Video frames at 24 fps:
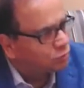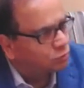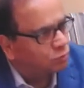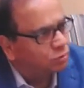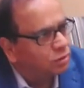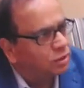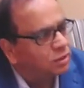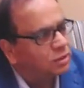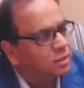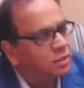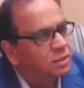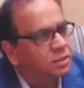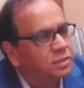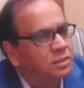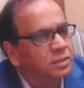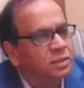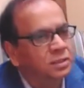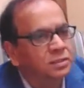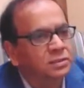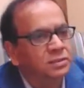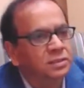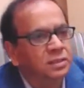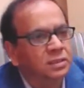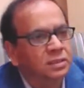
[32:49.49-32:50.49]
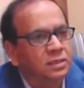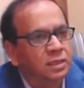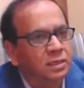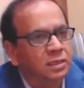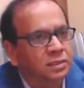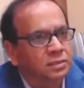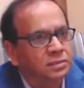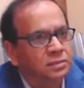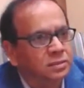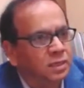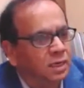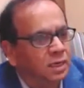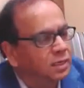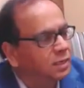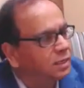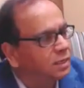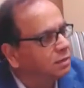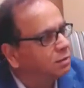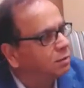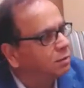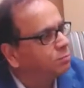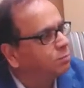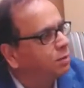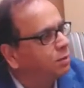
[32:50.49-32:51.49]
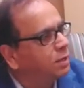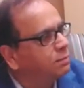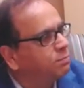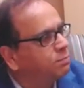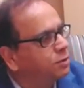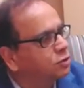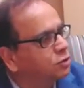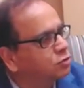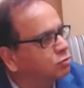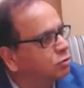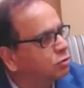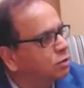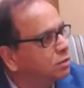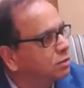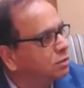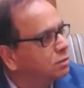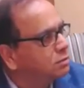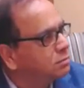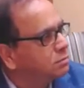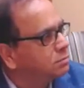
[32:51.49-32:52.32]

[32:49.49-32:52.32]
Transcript: so that the readers get an understanding of my personal